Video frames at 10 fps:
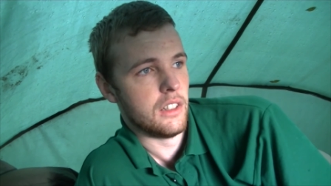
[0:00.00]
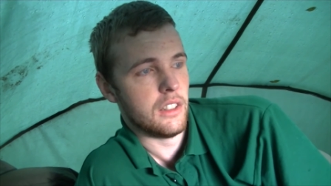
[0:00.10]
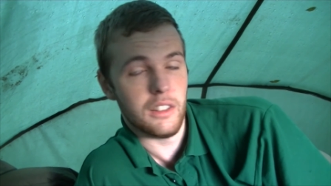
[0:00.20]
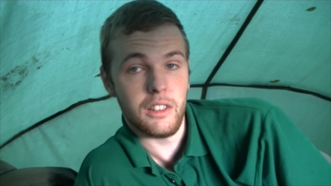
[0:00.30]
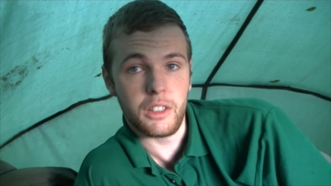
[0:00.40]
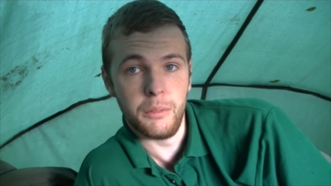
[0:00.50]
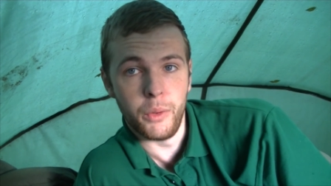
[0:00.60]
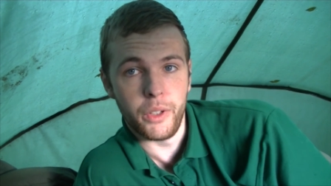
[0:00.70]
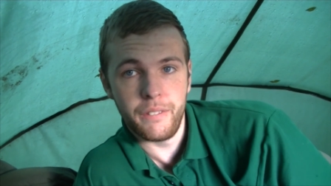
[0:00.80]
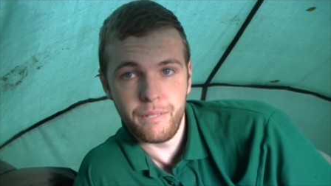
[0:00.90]
Oh, good
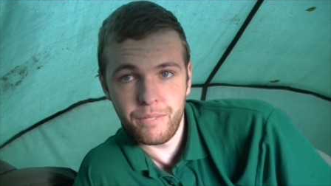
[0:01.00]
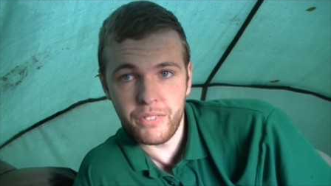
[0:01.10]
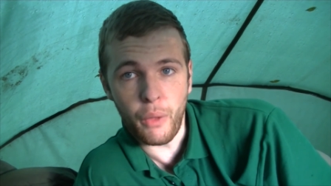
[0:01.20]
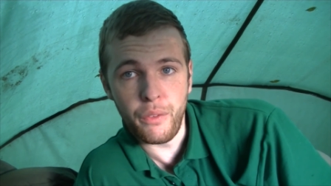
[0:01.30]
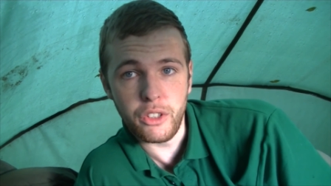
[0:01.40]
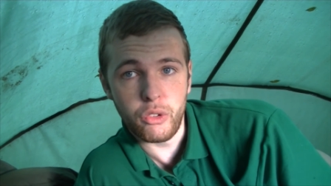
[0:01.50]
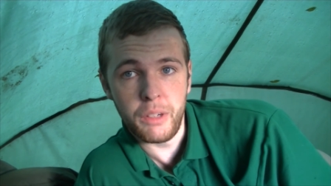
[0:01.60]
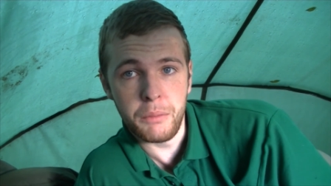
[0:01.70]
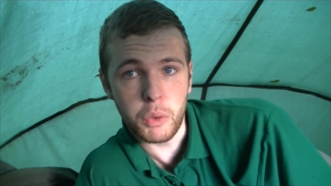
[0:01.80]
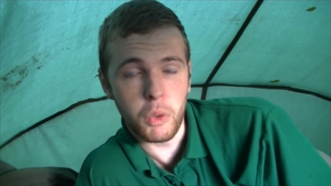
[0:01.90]
morning. Don't think there's really
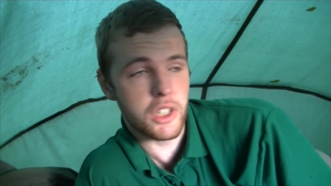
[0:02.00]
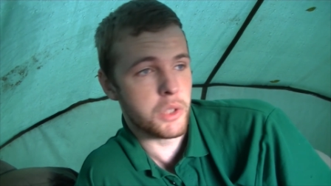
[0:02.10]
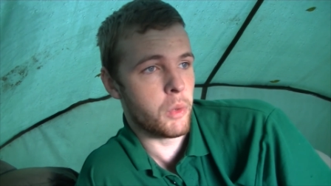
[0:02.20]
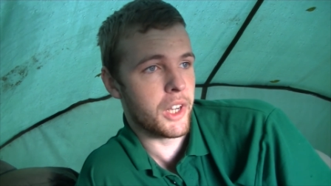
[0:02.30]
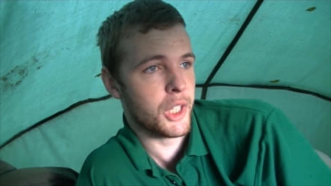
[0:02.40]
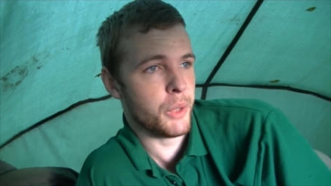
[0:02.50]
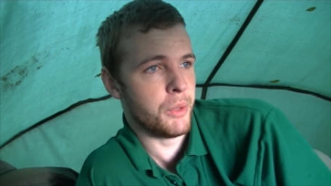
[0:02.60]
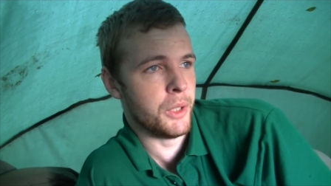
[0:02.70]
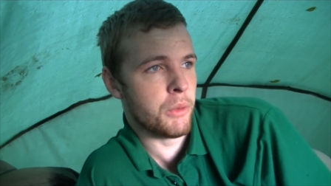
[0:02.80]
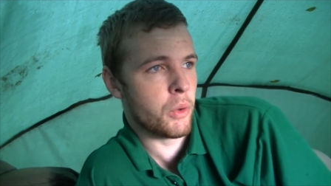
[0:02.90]
much worse than waking up
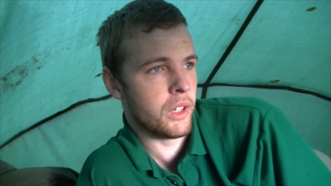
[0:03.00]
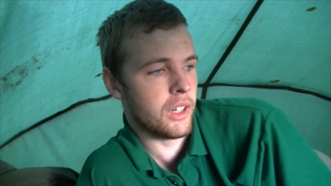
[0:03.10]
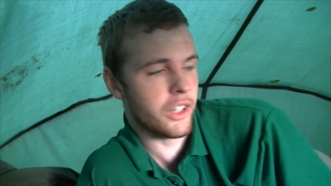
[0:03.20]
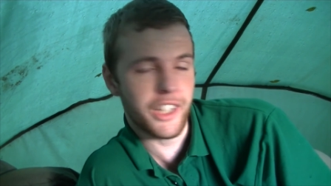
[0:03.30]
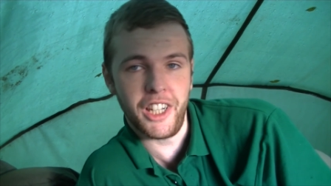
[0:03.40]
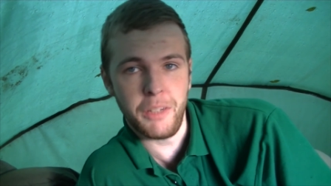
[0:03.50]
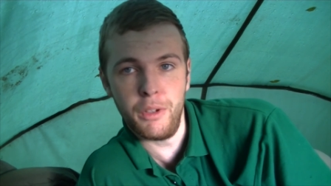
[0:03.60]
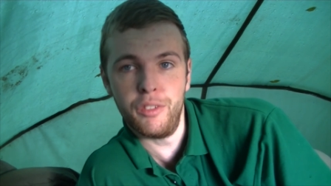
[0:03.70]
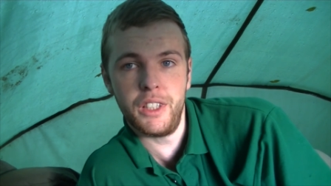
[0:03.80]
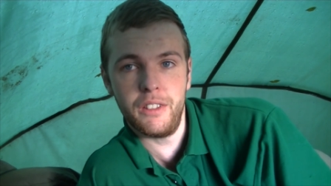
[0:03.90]
in the morning, looking at your
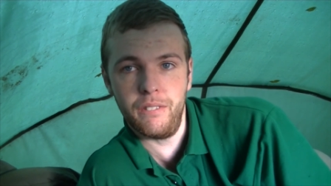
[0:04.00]
bivvy,